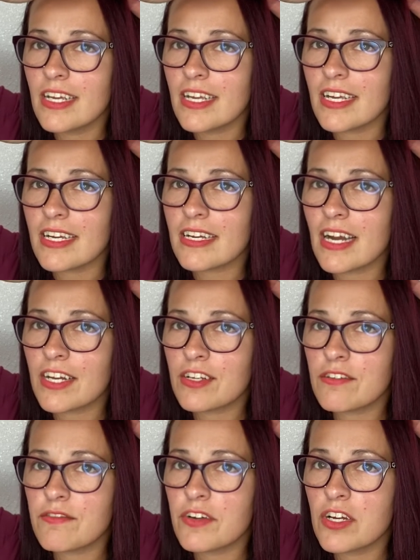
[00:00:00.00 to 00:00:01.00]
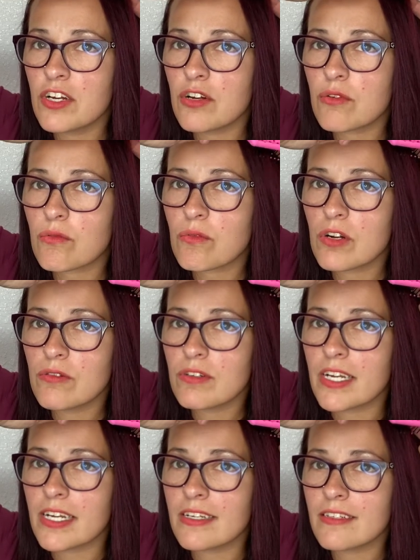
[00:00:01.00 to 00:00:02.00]
it kind of
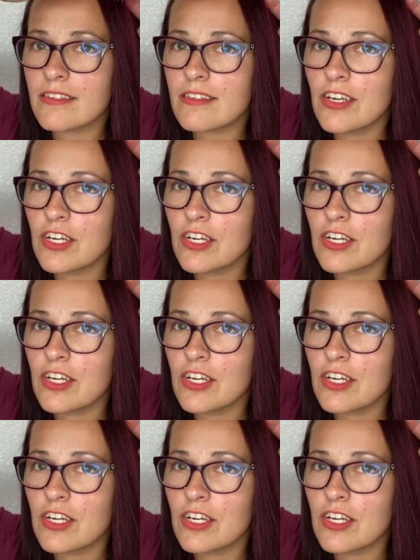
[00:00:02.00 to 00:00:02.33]
rotates